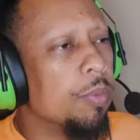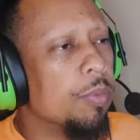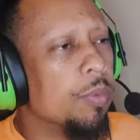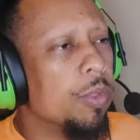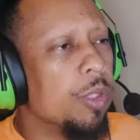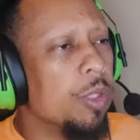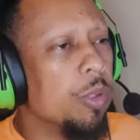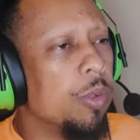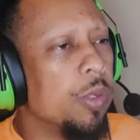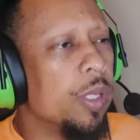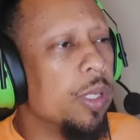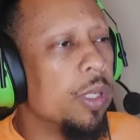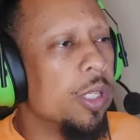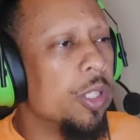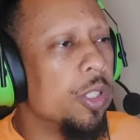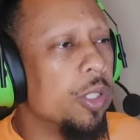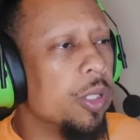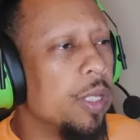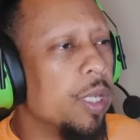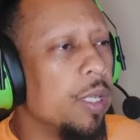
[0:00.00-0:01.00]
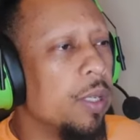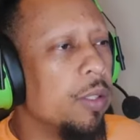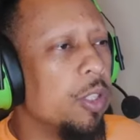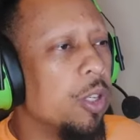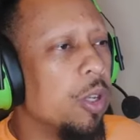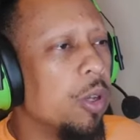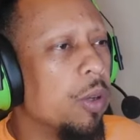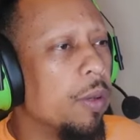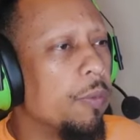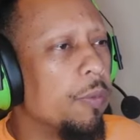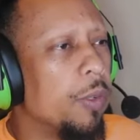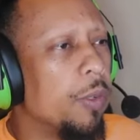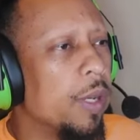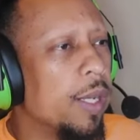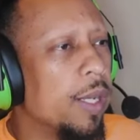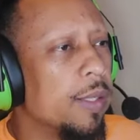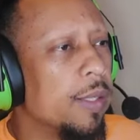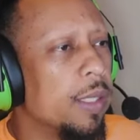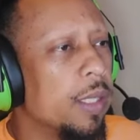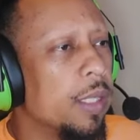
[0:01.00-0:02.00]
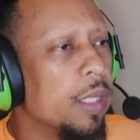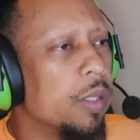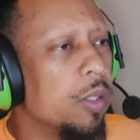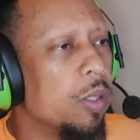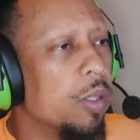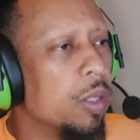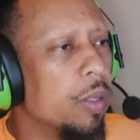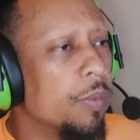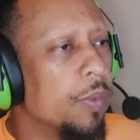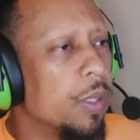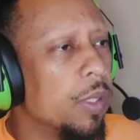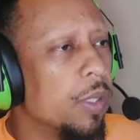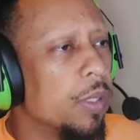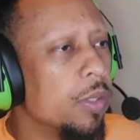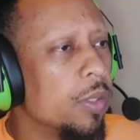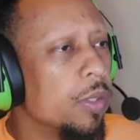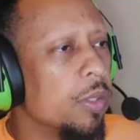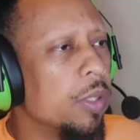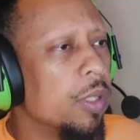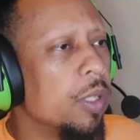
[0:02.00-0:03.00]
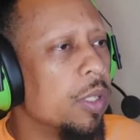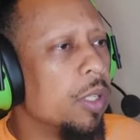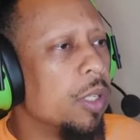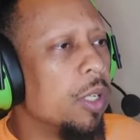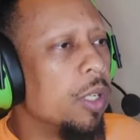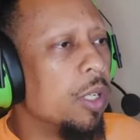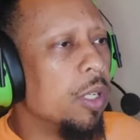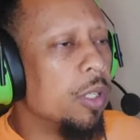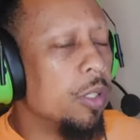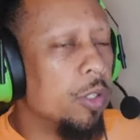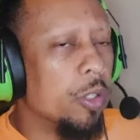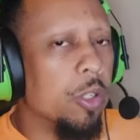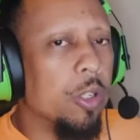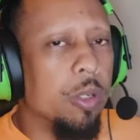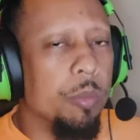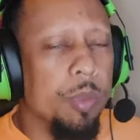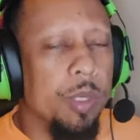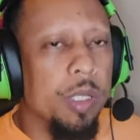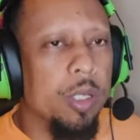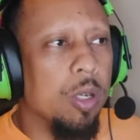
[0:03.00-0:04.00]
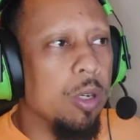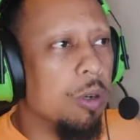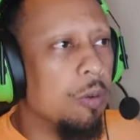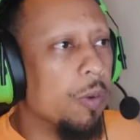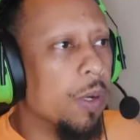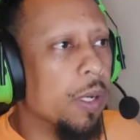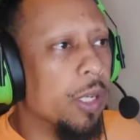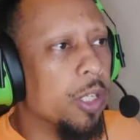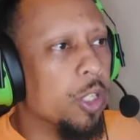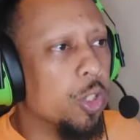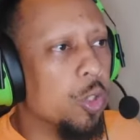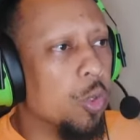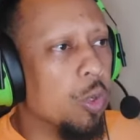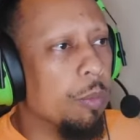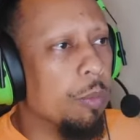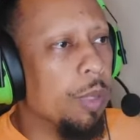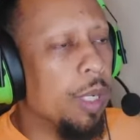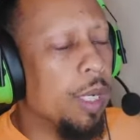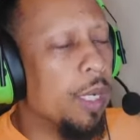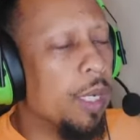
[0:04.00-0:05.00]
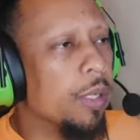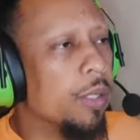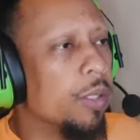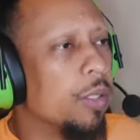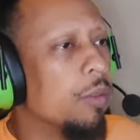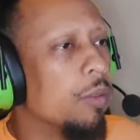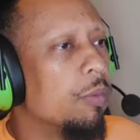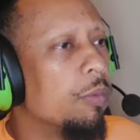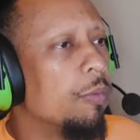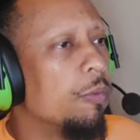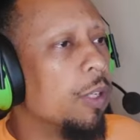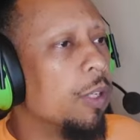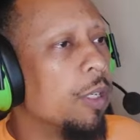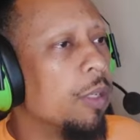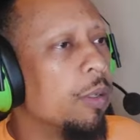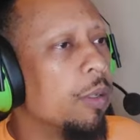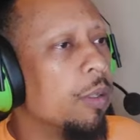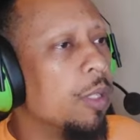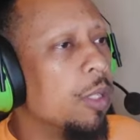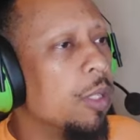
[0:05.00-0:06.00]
So initially, if you're not seeing all of this, you're going to be already a short bias, right?